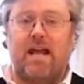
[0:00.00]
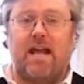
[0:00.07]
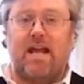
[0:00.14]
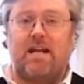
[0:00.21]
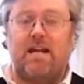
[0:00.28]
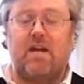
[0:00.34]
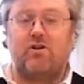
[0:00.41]

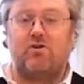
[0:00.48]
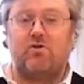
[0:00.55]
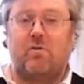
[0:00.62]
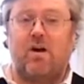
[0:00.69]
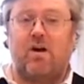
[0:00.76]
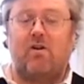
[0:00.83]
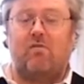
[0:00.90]
a
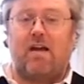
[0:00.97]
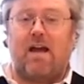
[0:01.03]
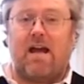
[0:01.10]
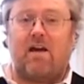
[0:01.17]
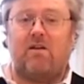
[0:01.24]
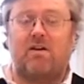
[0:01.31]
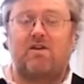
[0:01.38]

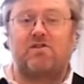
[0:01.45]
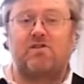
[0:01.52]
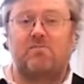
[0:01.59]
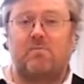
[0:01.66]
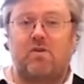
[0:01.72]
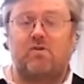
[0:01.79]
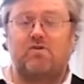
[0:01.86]
12-hour
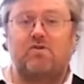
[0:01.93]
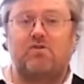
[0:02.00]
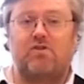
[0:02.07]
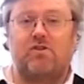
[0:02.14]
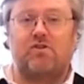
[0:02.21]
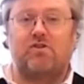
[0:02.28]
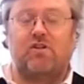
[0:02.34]

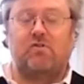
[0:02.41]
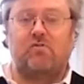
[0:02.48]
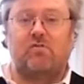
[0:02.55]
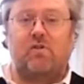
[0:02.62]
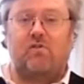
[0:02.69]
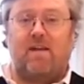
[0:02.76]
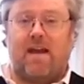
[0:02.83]
sponsored
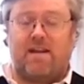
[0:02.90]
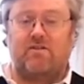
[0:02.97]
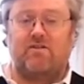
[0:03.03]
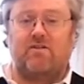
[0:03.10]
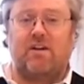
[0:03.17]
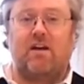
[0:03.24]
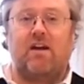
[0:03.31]

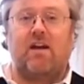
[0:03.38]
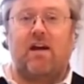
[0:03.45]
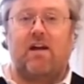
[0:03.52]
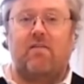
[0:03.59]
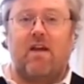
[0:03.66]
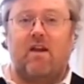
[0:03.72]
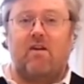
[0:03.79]
event,
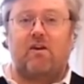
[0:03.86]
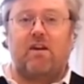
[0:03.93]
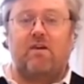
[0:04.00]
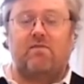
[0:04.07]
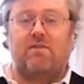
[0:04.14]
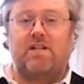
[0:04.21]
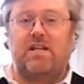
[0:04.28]
and they're
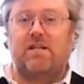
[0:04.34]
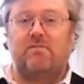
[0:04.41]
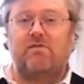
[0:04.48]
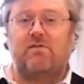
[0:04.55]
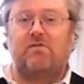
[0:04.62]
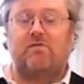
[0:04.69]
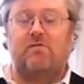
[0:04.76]
looking for
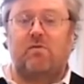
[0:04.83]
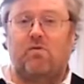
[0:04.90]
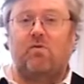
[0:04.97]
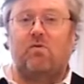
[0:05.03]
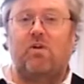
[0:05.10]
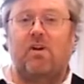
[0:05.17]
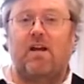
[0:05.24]
teams of
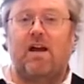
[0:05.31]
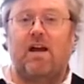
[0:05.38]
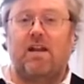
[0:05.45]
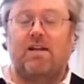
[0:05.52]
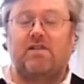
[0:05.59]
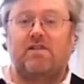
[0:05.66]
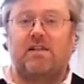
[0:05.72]
4,
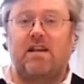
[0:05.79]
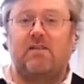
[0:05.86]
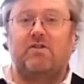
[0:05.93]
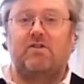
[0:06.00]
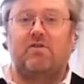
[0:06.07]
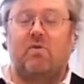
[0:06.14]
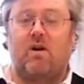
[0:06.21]
and it's
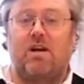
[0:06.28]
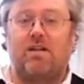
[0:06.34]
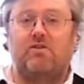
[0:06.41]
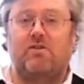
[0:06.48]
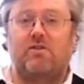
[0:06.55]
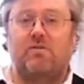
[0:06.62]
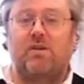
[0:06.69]
never
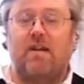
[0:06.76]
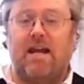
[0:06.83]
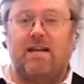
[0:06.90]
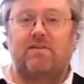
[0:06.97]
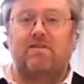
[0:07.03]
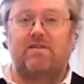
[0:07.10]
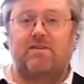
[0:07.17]
quite too
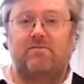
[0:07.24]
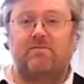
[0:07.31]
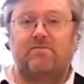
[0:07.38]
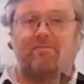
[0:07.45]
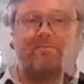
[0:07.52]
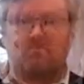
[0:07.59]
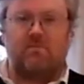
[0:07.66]
late.
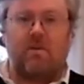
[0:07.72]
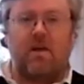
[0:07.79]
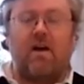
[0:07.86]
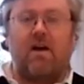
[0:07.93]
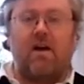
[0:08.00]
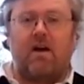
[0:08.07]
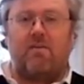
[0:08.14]

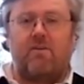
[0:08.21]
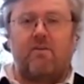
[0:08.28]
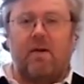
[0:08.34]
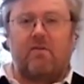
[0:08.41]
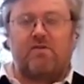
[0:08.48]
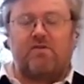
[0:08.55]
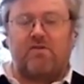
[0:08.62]
Other
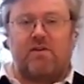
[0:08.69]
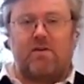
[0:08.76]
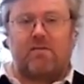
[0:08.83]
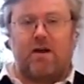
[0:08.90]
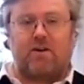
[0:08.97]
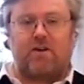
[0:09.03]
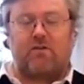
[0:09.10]
members of the
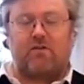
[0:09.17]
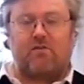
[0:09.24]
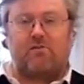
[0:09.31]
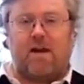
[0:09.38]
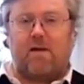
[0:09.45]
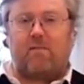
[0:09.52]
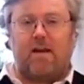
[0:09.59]
ArmadaCon
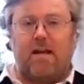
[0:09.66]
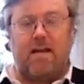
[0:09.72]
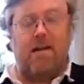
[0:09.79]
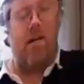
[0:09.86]
family,